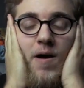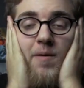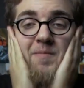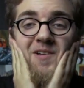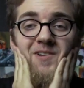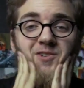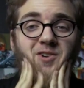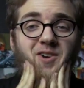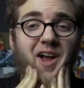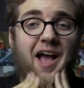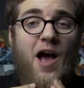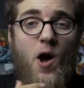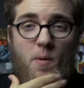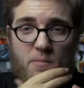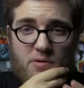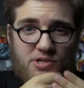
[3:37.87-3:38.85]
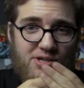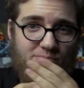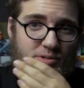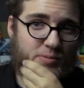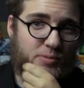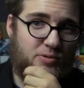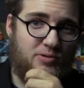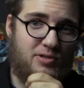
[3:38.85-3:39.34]
I'm not sure how much I'm
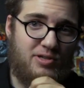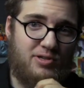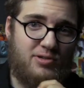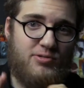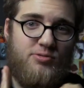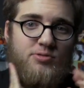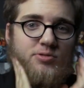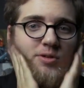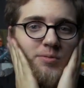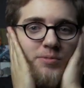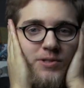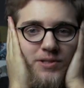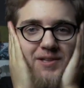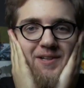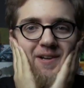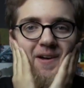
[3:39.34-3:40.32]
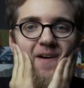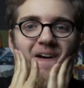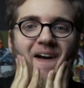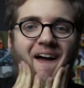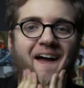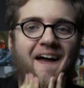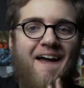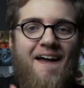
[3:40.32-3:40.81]
supposed to use, so I'm just gonna
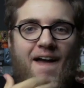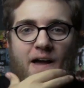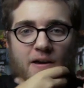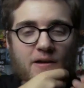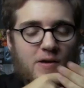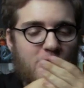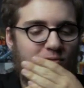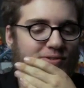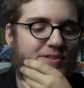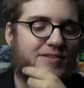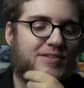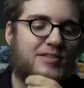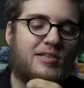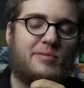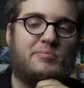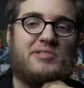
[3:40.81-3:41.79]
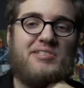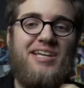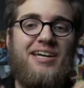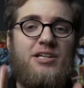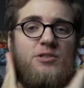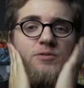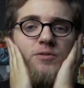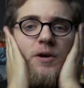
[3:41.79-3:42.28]
use it until I'm
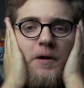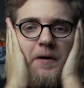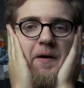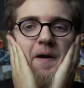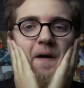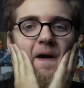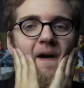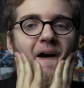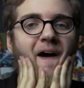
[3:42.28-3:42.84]
satisfied.